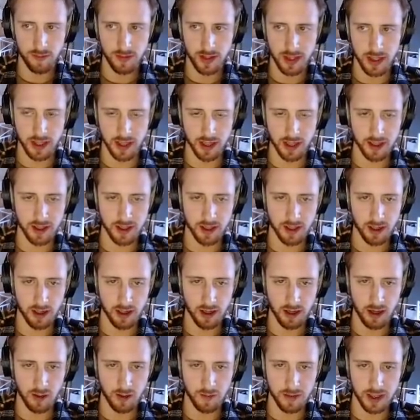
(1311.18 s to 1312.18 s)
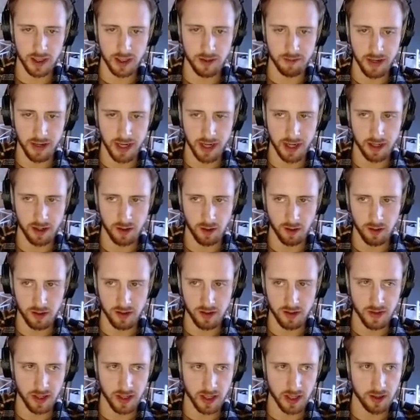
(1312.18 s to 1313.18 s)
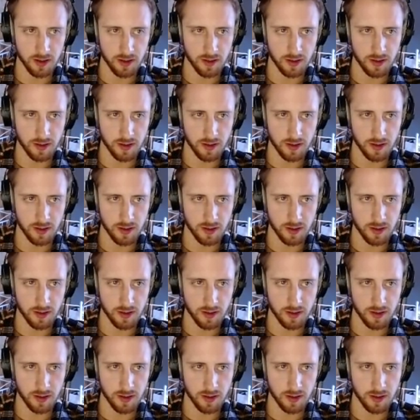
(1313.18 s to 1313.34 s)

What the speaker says: hears that Alarm is in main, goes for the kill,